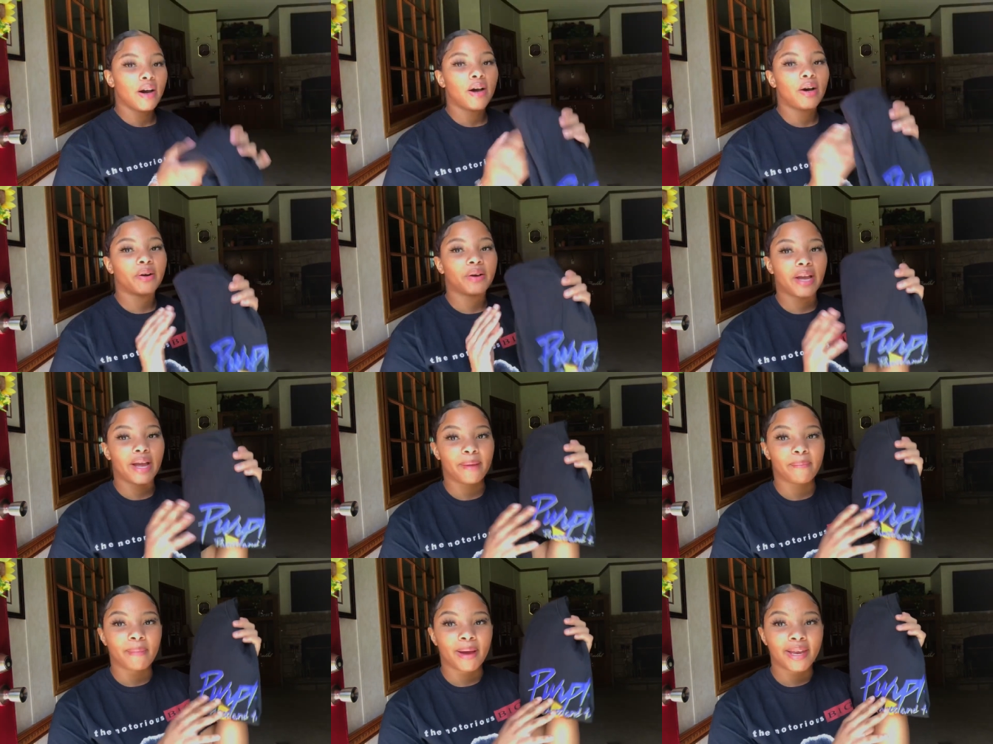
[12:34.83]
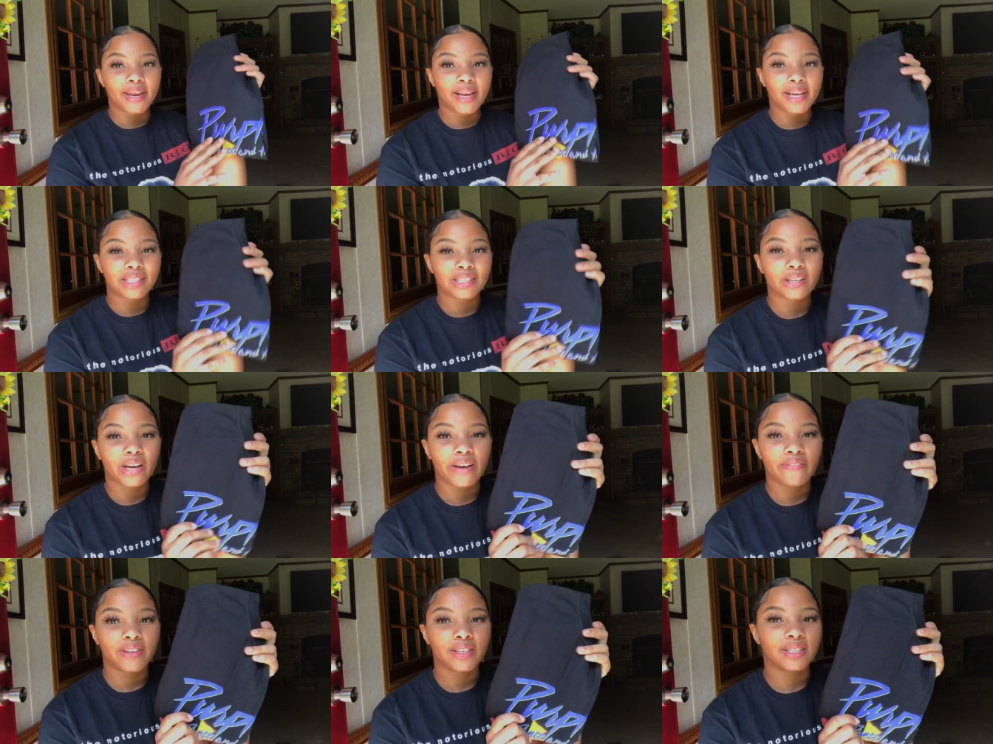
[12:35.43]
Okay, my
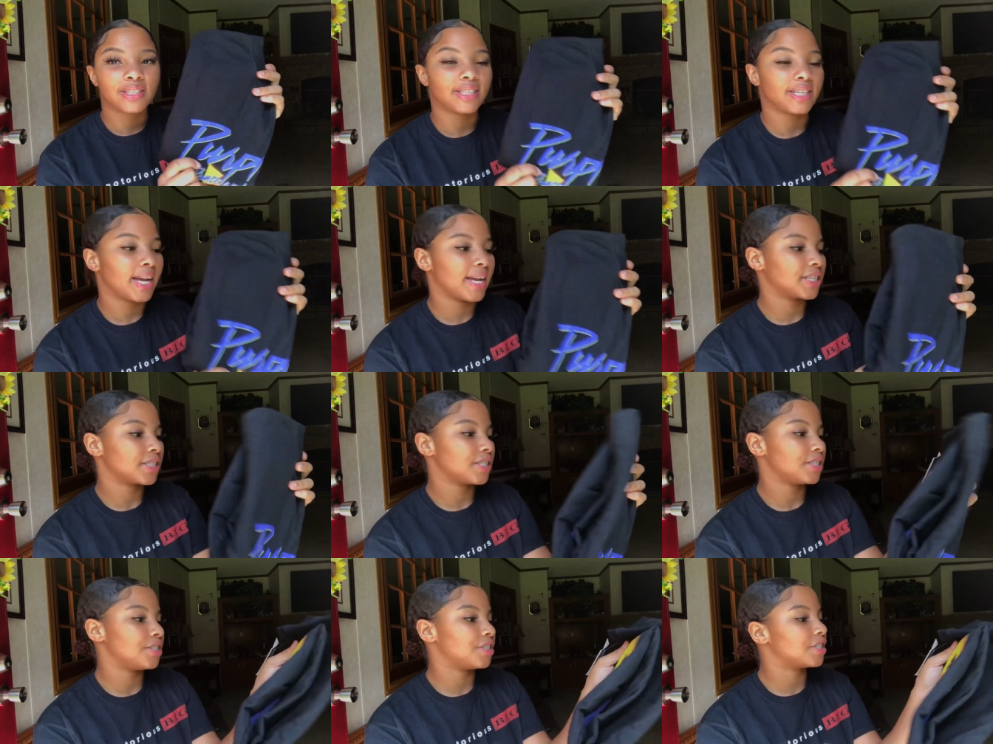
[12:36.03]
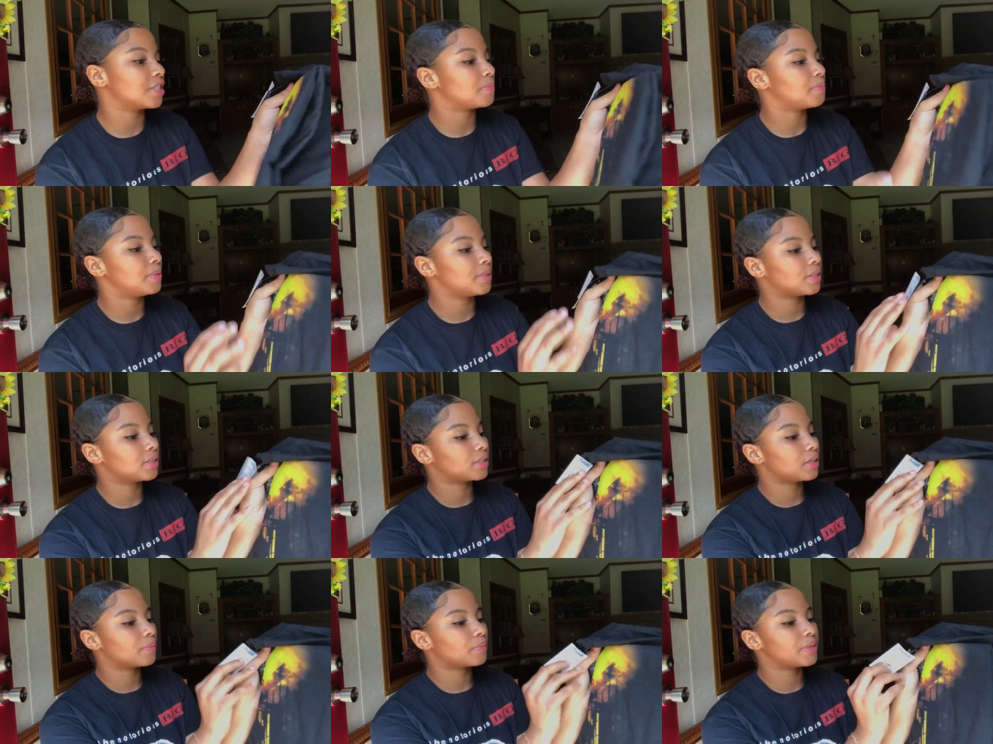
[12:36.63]
next graphic tee I actually just
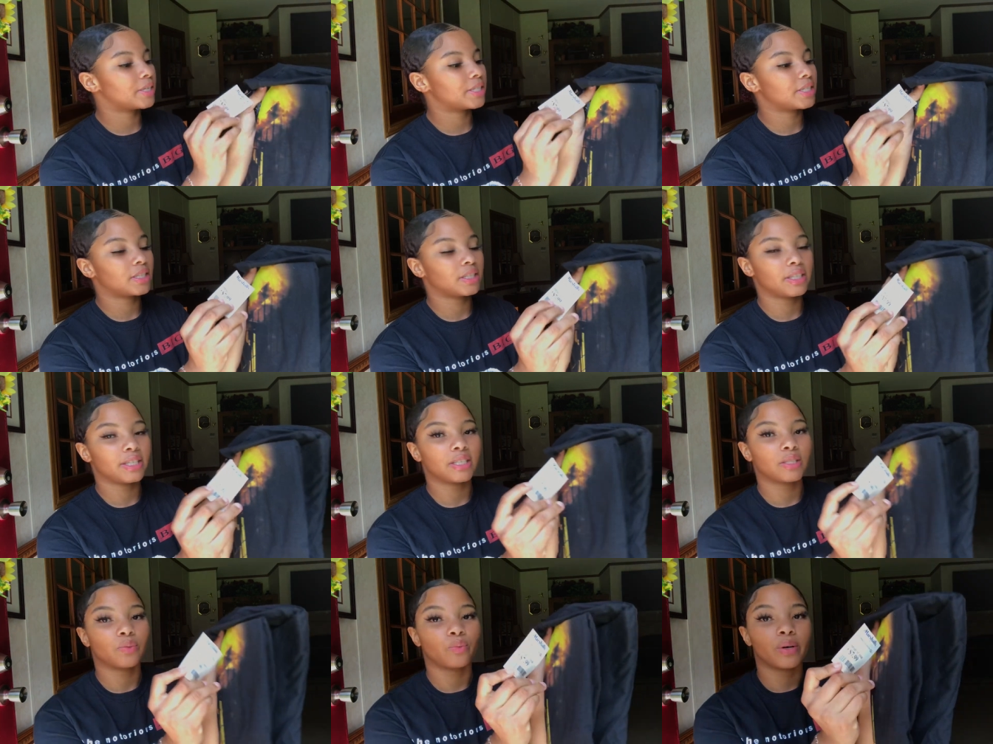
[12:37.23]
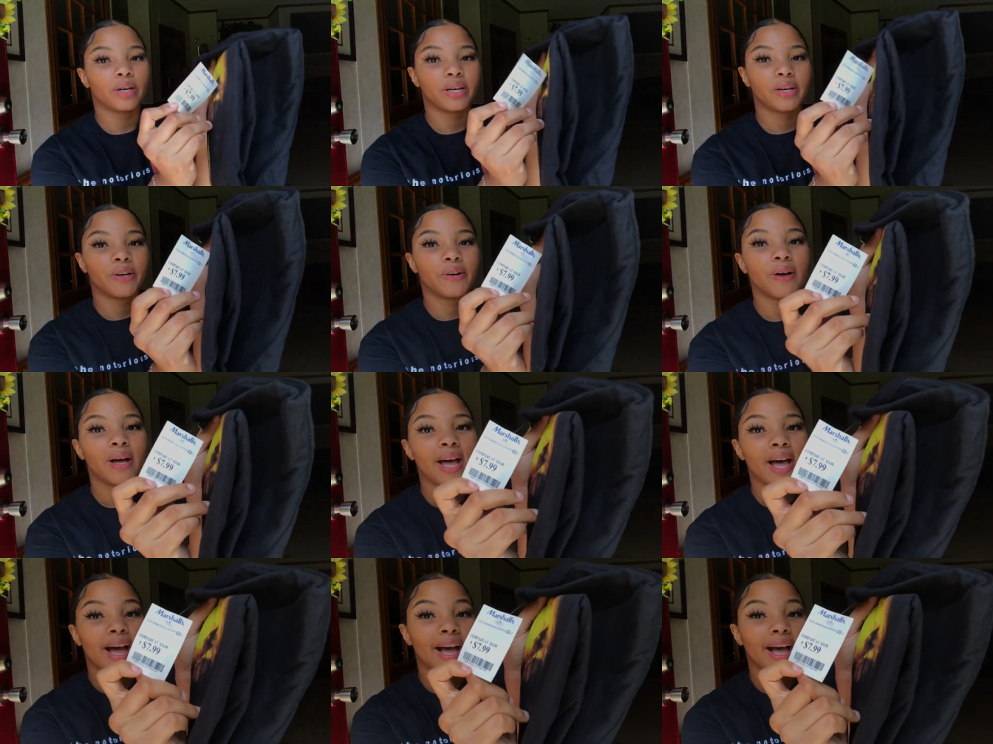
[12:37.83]
picked up recently as well.